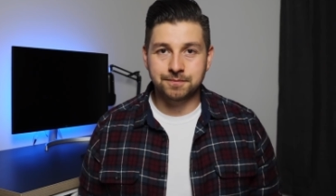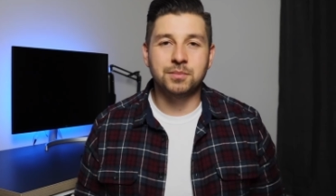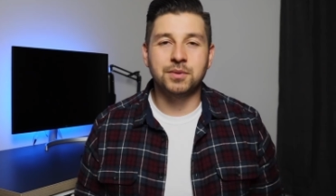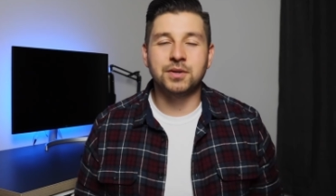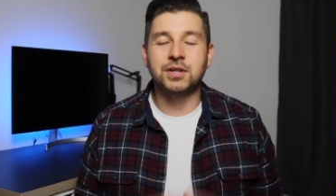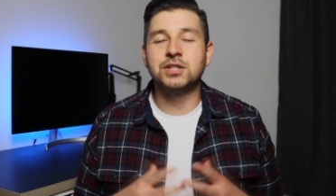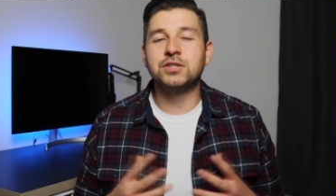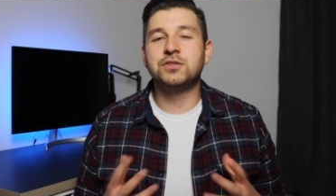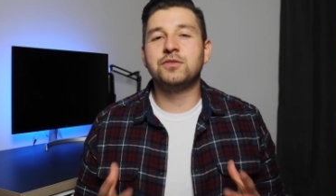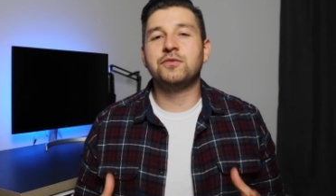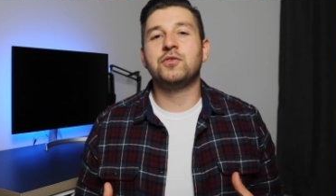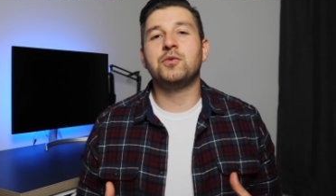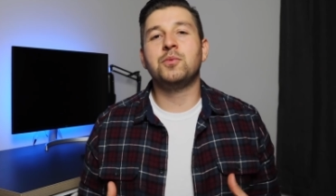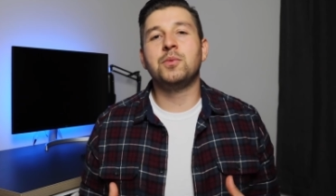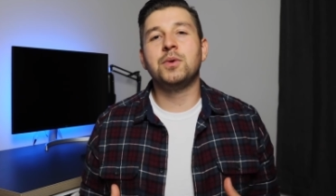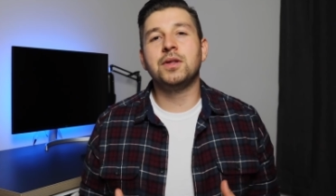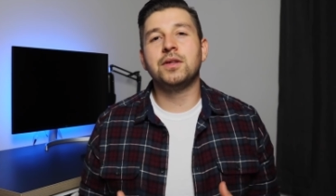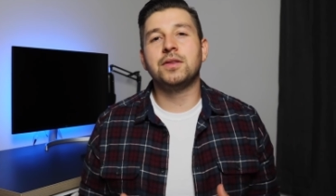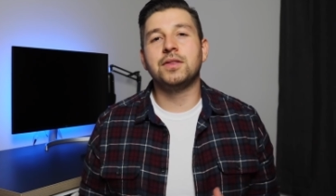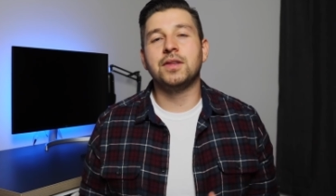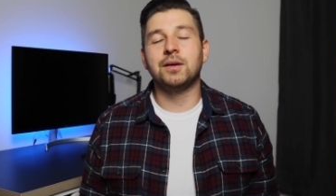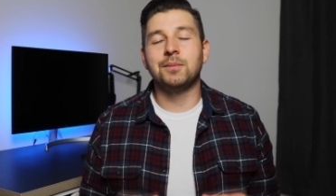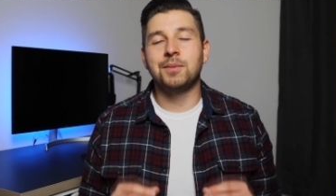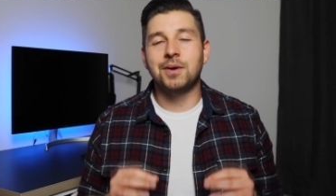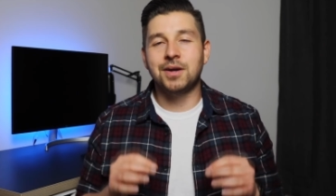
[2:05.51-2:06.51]
Because if you
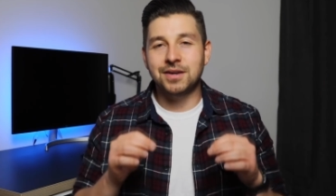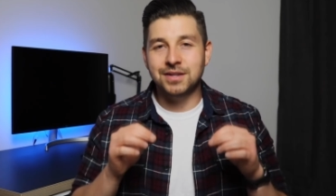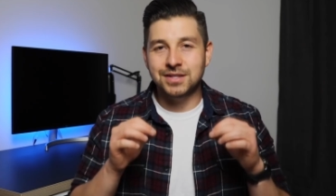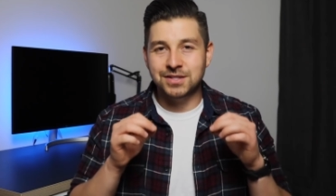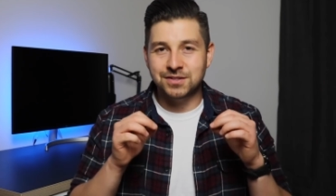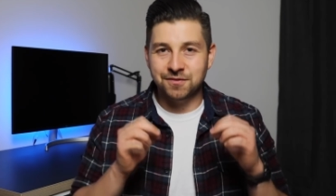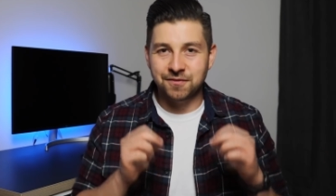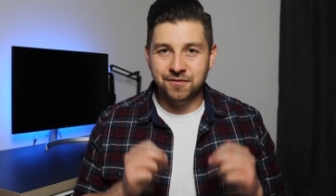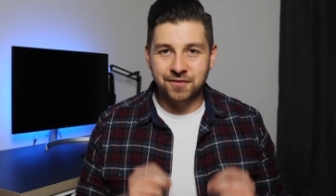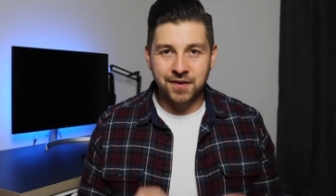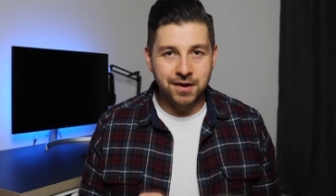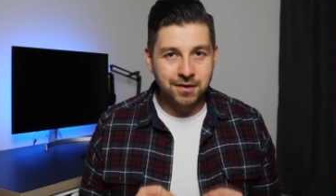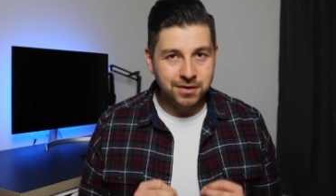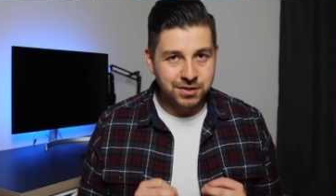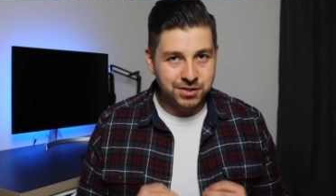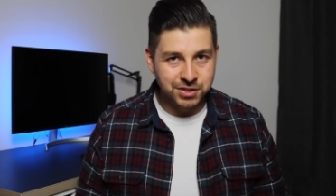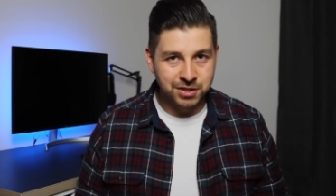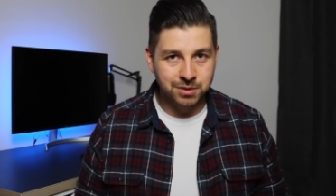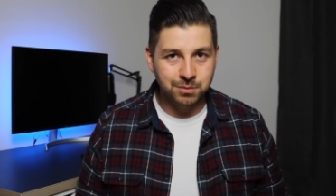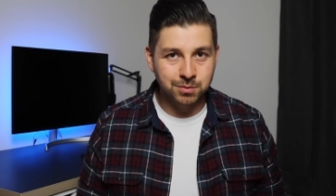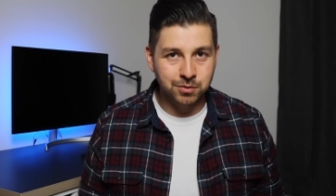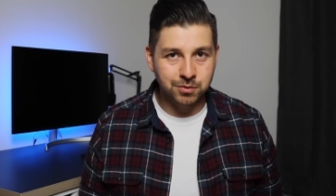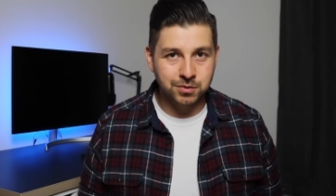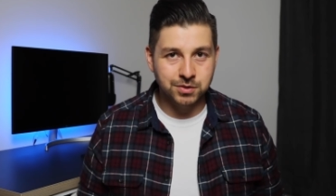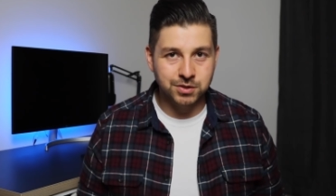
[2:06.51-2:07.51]
really think about it, it's very
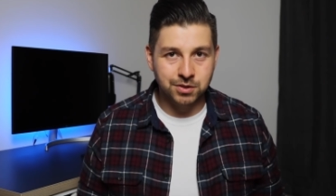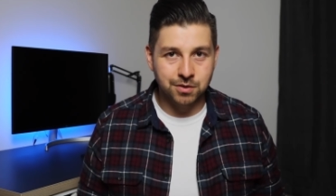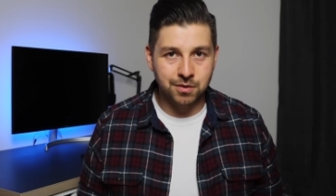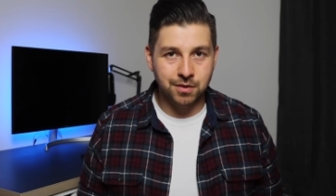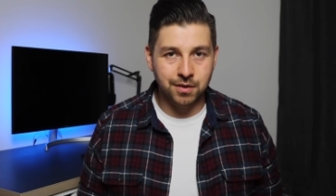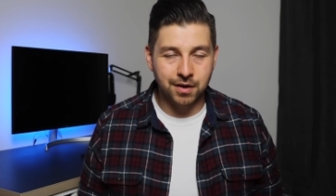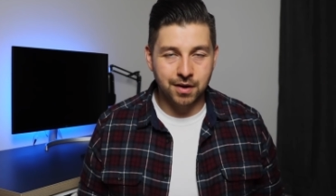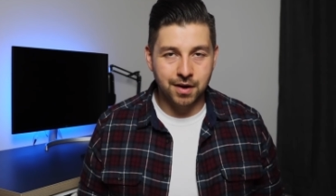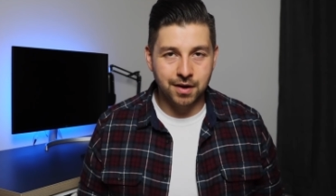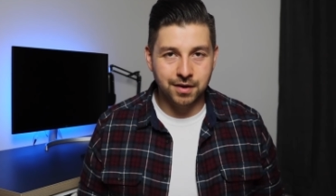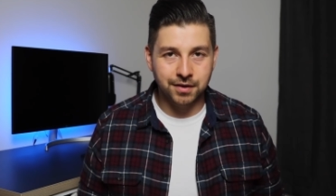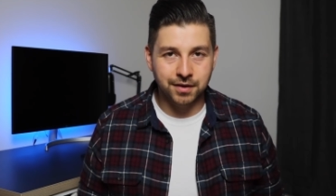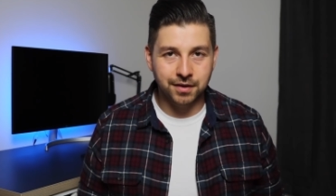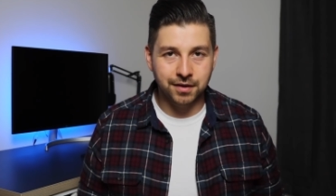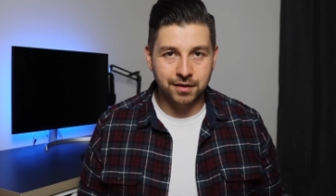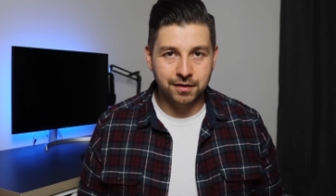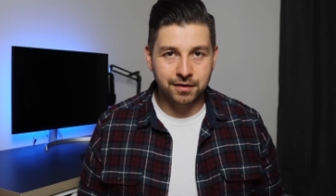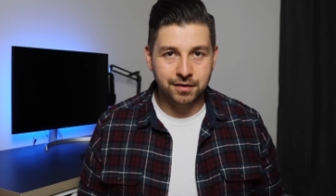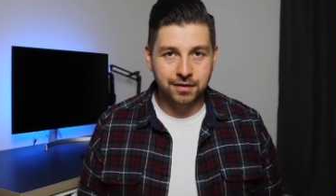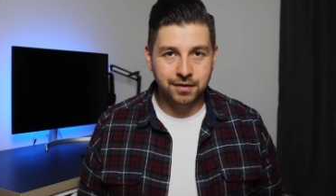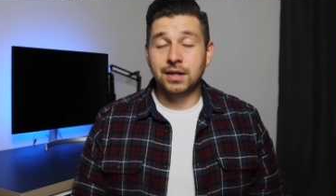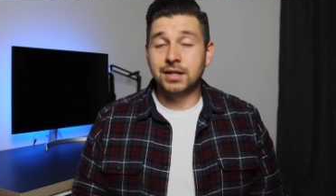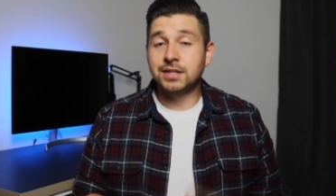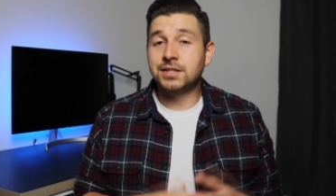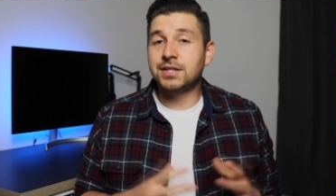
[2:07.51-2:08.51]
simple what's going on here.
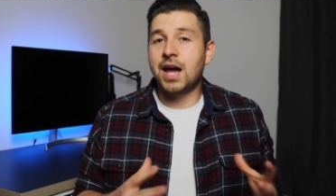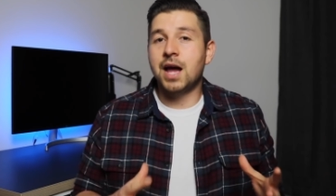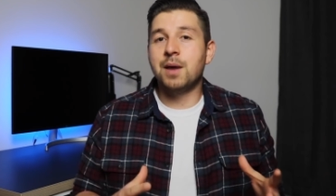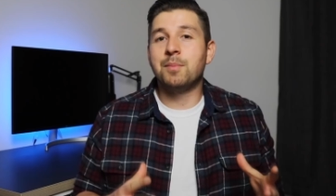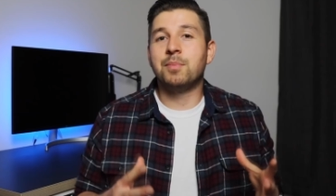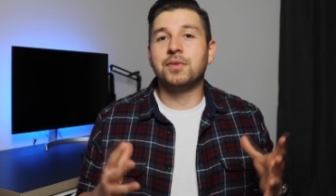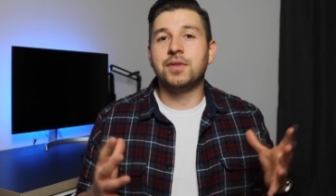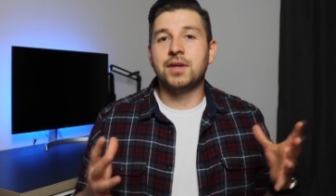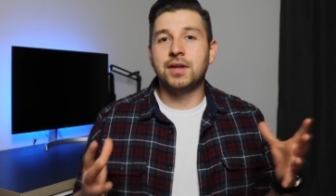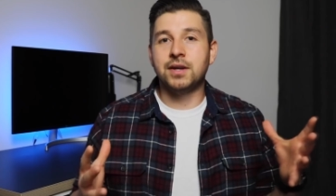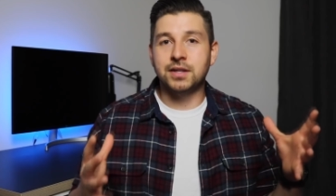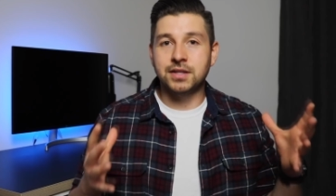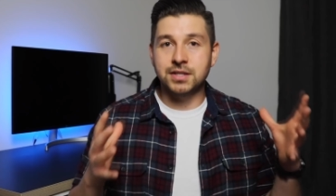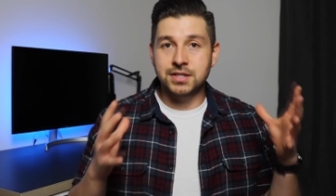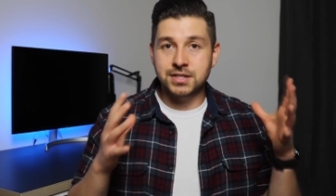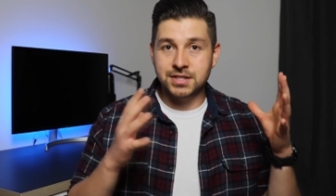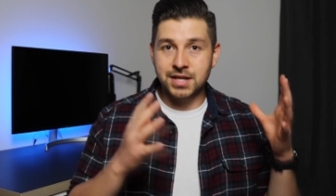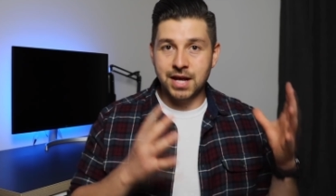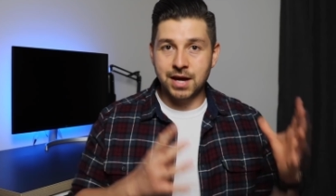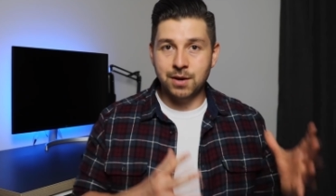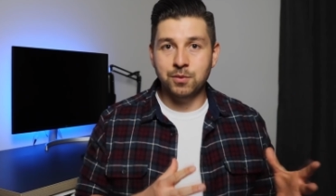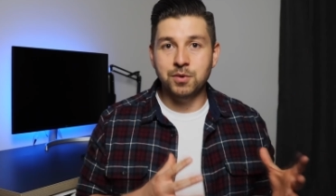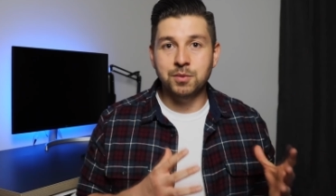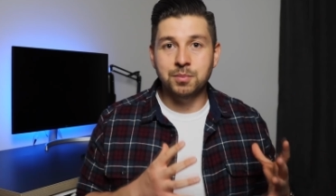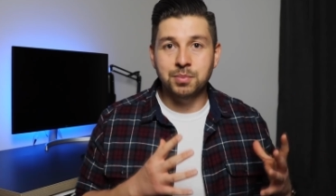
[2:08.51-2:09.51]
Let's hypothetically
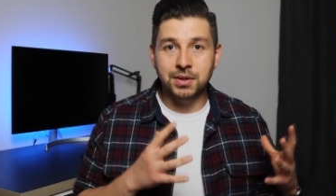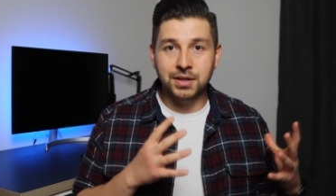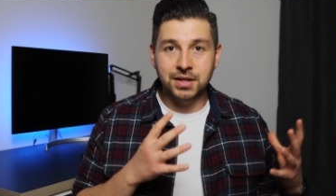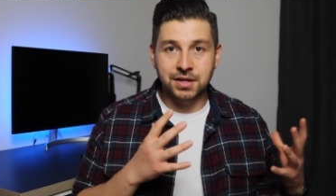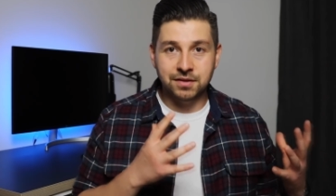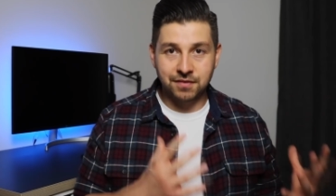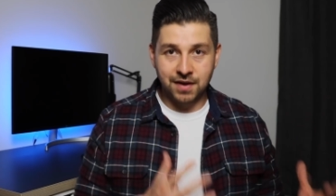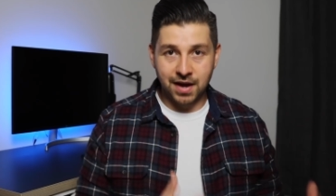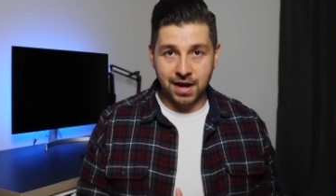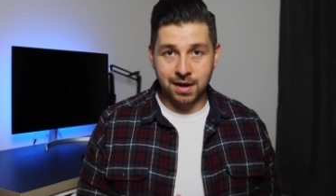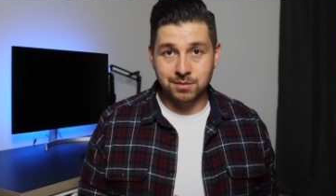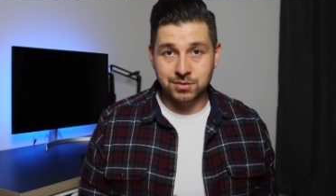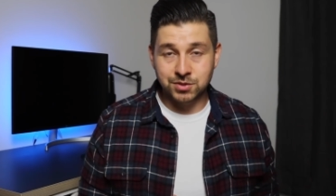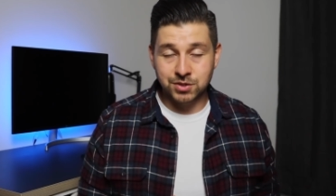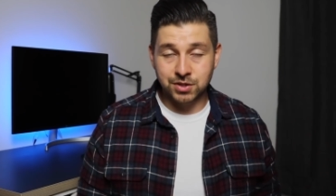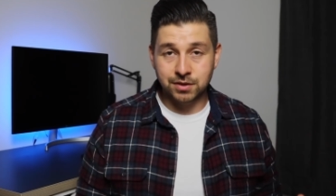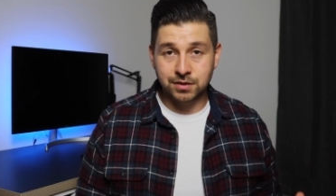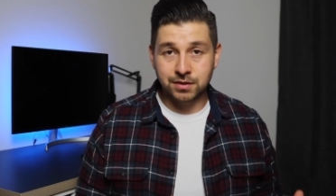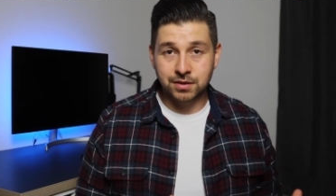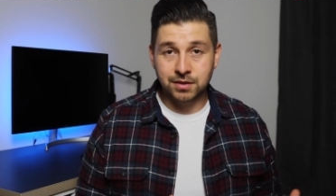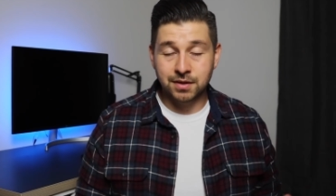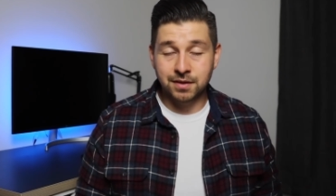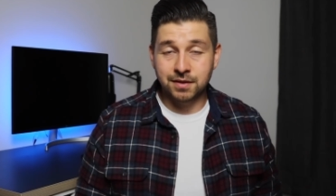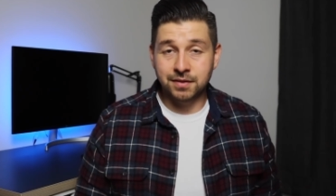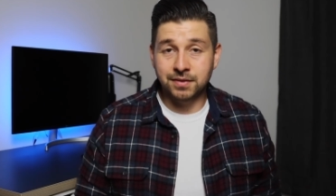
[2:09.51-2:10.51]
say we believe
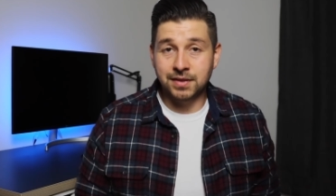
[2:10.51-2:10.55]
Amazon.